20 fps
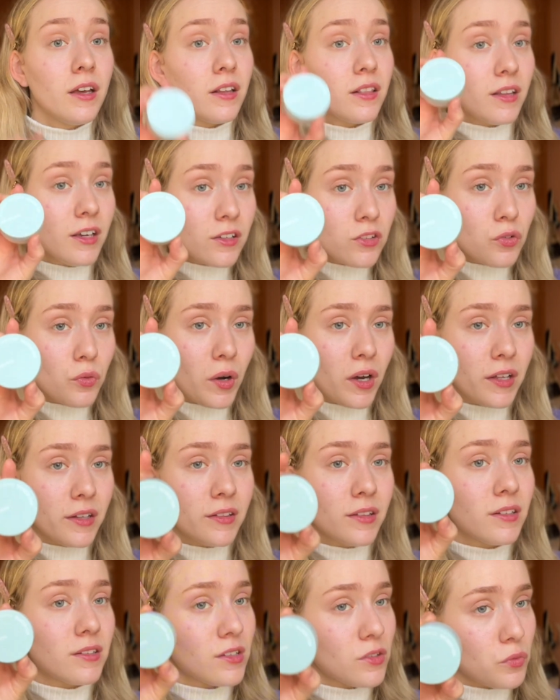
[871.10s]
this one,
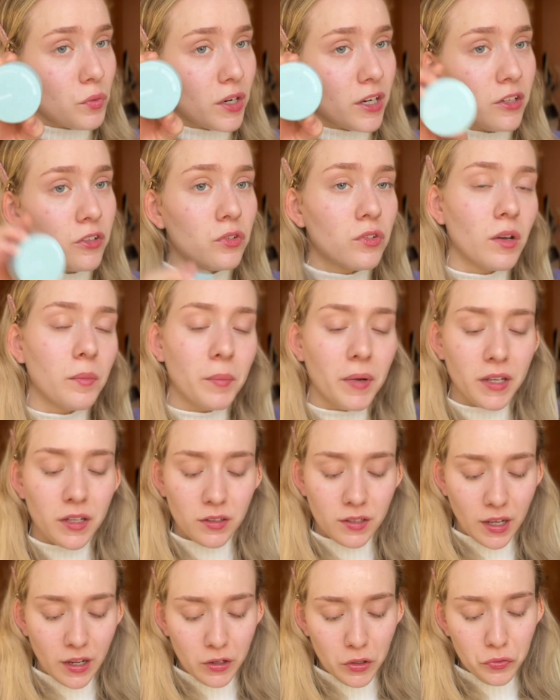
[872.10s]
this is what I use on my
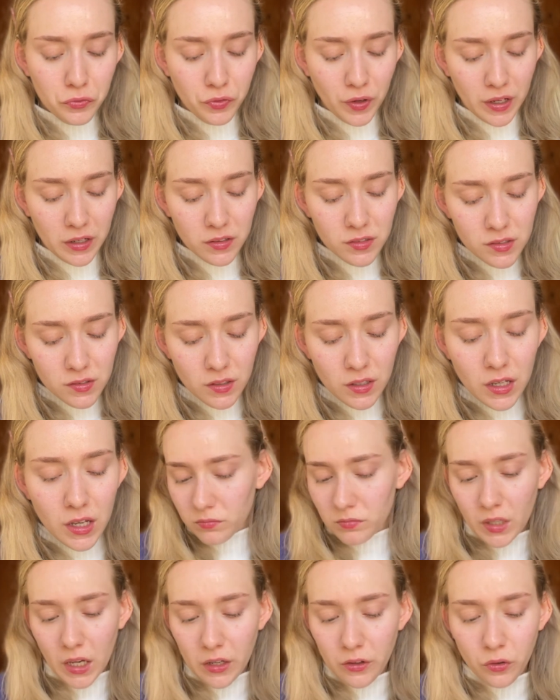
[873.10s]
entire face.
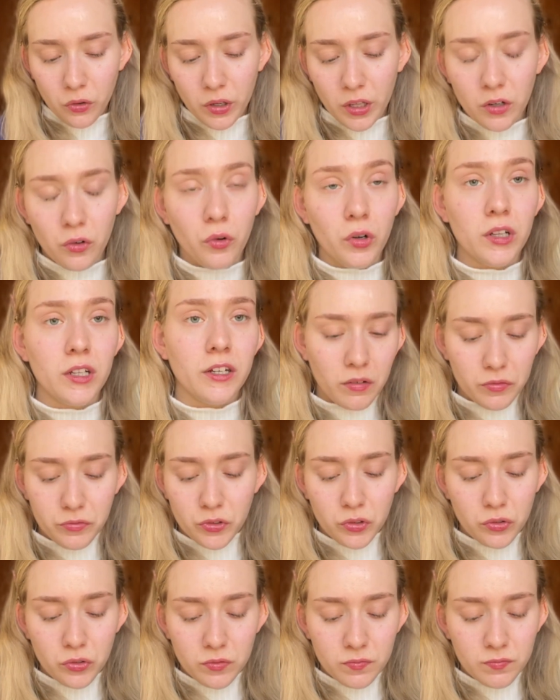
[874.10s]
I don't get oily
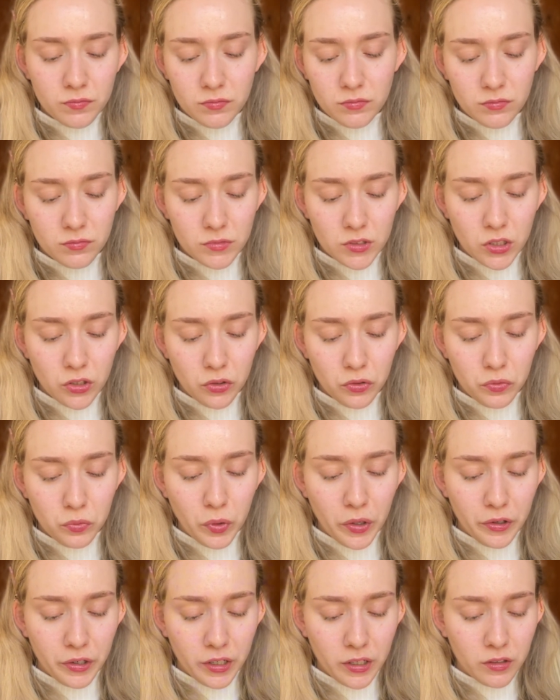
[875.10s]
after, you know,
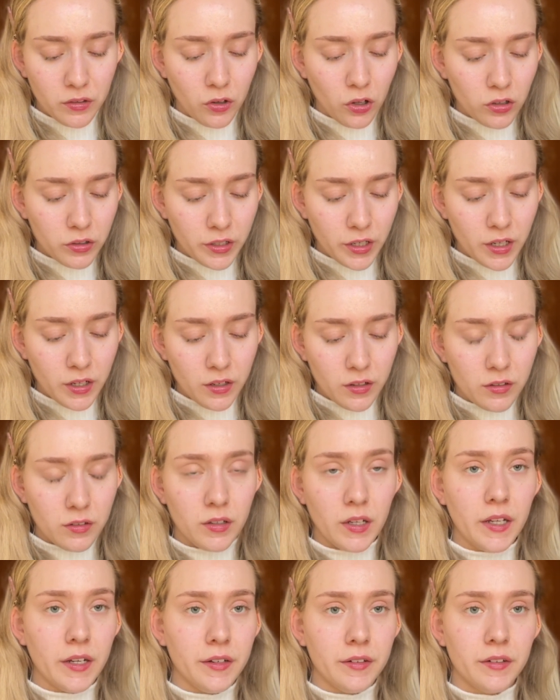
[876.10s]
wearing it all day,
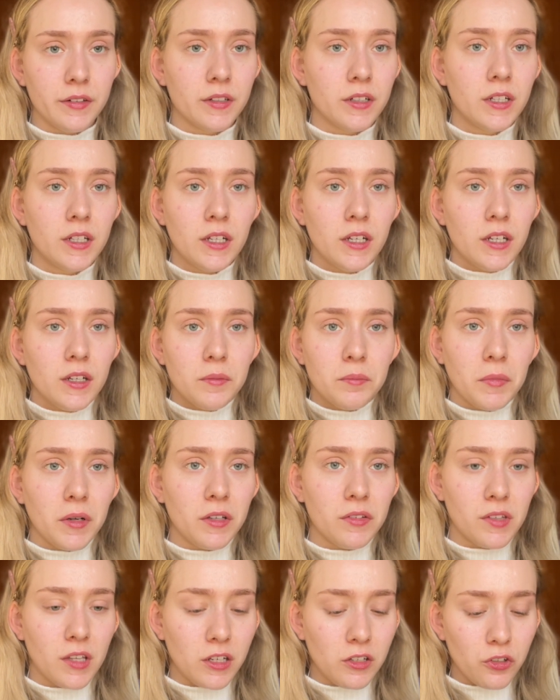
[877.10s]
and my
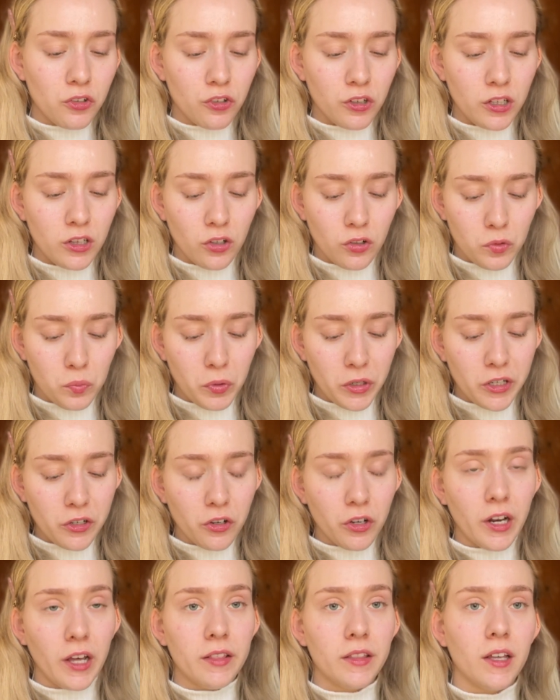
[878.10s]
skin usually looks pretty
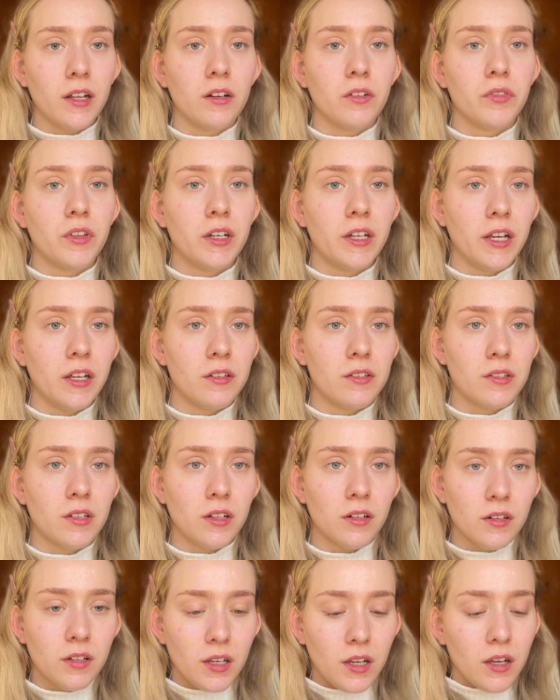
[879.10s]
good at the end of the day
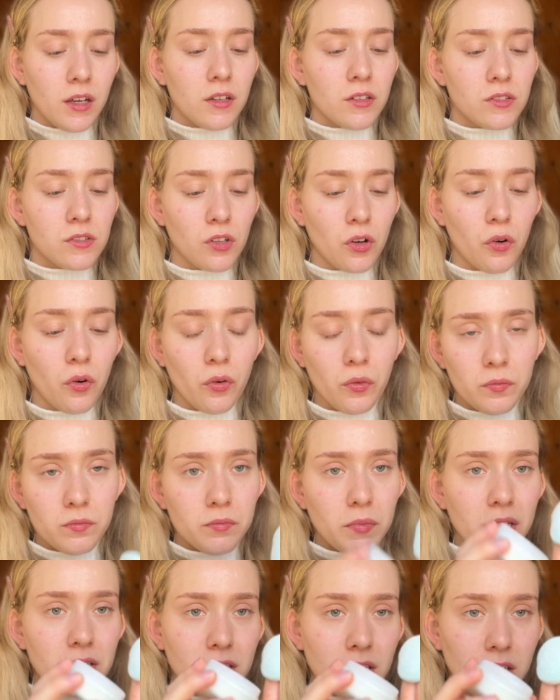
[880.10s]
still. So
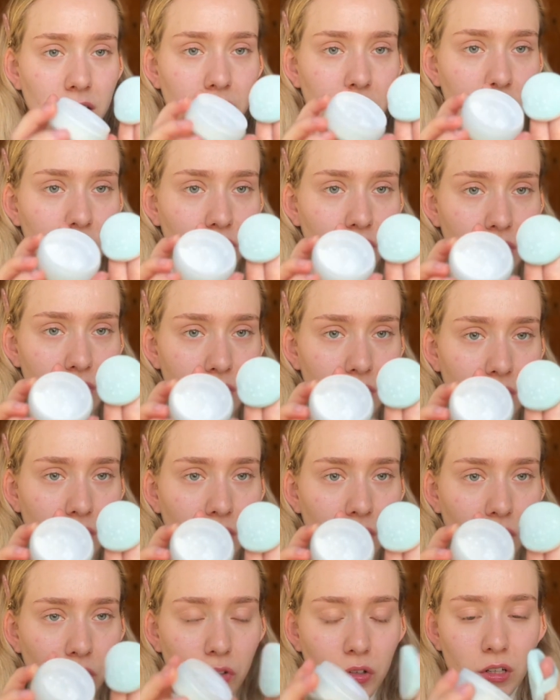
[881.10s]
basically it's just, you
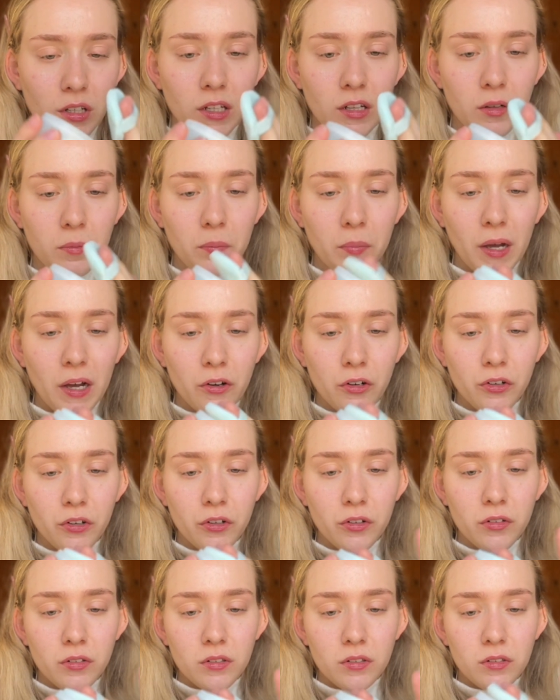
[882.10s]
know, a little
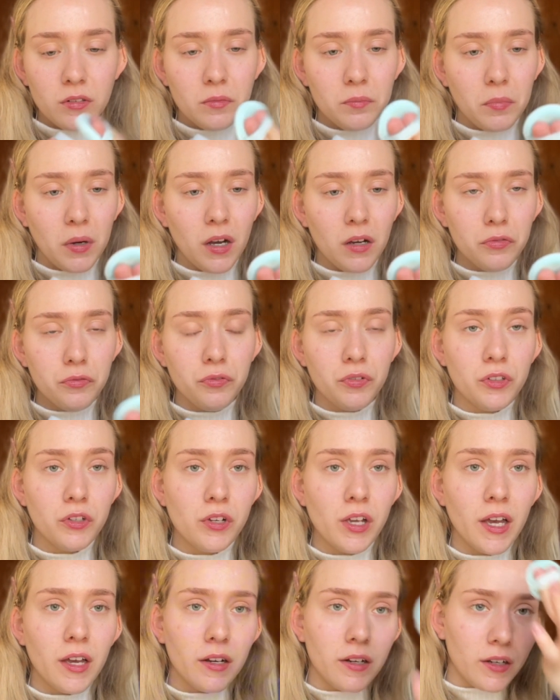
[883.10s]
powder puff you
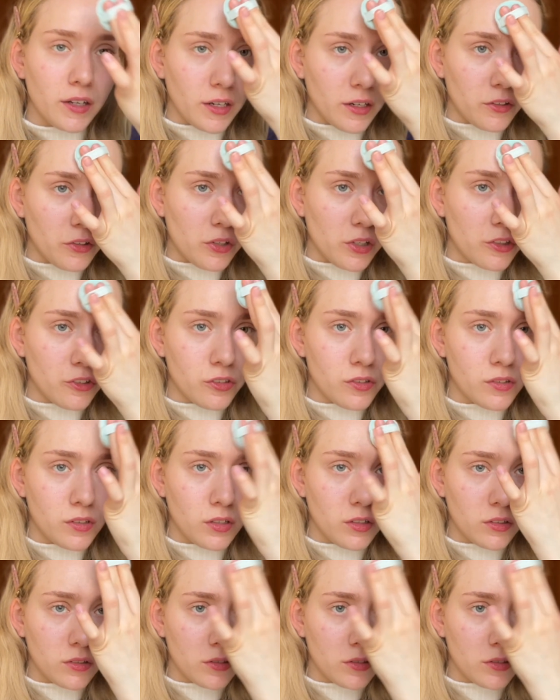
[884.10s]
get, and you can just,